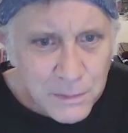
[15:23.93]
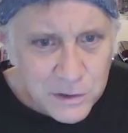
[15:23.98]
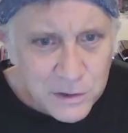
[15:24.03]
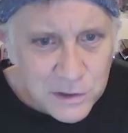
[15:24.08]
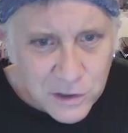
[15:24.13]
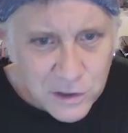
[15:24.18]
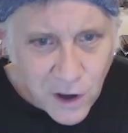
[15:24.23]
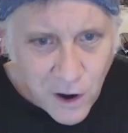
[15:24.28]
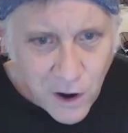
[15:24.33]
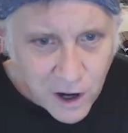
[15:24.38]

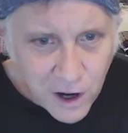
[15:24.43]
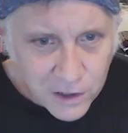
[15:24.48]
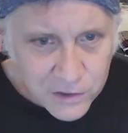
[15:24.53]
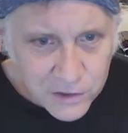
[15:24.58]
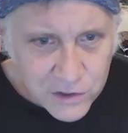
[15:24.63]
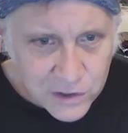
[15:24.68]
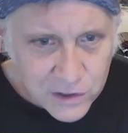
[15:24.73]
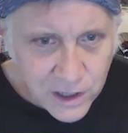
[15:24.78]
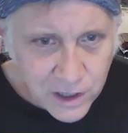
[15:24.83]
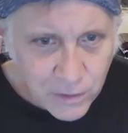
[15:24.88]
There's
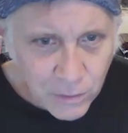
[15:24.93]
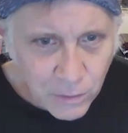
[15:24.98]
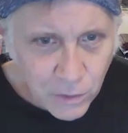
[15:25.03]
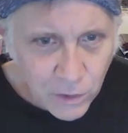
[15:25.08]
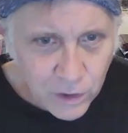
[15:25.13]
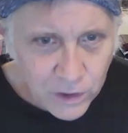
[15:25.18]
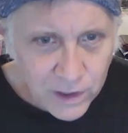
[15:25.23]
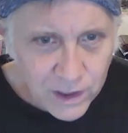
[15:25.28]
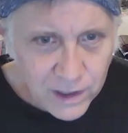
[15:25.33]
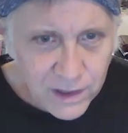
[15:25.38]

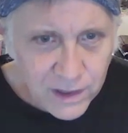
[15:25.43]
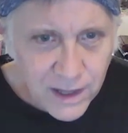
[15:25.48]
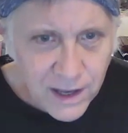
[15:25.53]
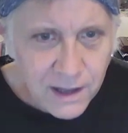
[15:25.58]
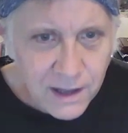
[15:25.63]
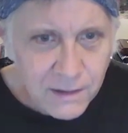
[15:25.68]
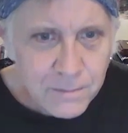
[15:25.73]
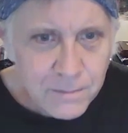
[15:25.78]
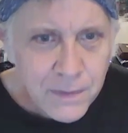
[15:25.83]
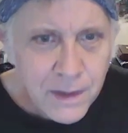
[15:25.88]
misogyny at work
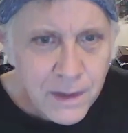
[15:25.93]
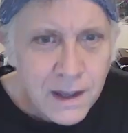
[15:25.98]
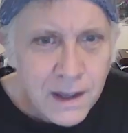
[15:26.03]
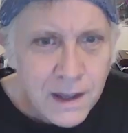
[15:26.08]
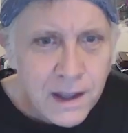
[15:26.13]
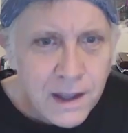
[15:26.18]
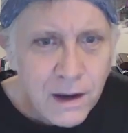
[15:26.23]
in that.